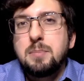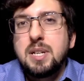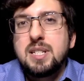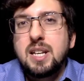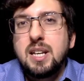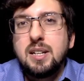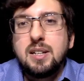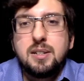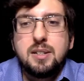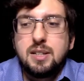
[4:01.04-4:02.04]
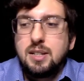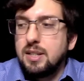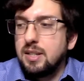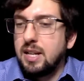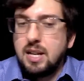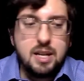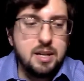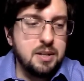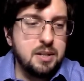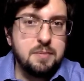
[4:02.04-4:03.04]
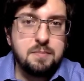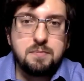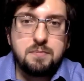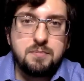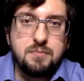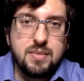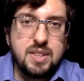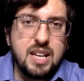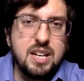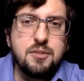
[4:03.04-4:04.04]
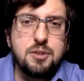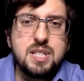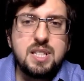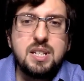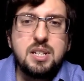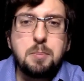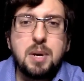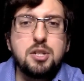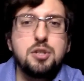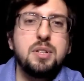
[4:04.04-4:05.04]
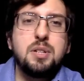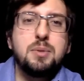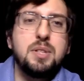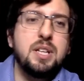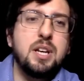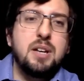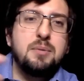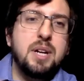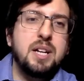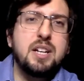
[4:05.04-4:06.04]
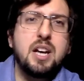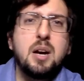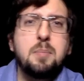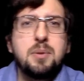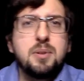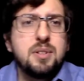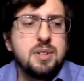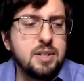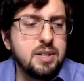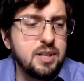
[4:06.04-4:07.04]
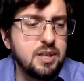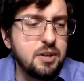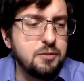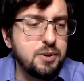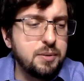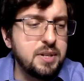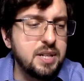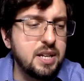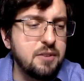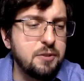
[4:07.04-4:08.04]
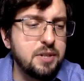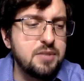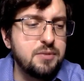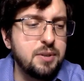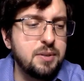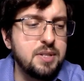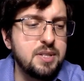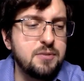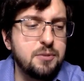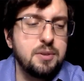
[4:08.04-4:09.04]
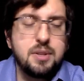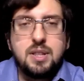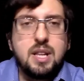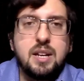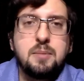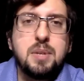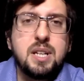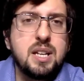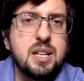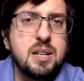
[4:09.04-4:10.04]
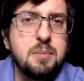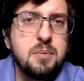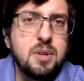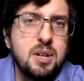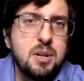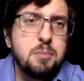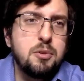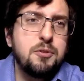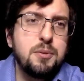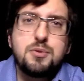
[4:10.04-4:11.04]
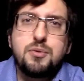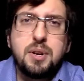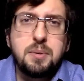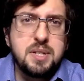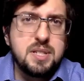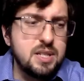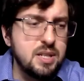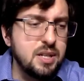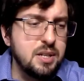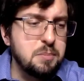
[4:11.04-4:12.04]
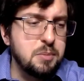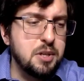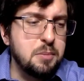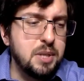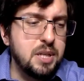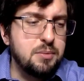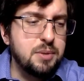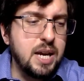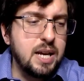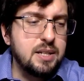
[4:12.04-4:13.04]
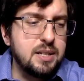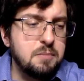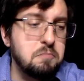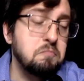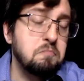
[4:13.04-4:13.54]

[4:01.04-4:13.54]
in my skin and i never see the patchouli really ranked up on fragrantica for this fragrance for like pk perfumes fragrance but on me it react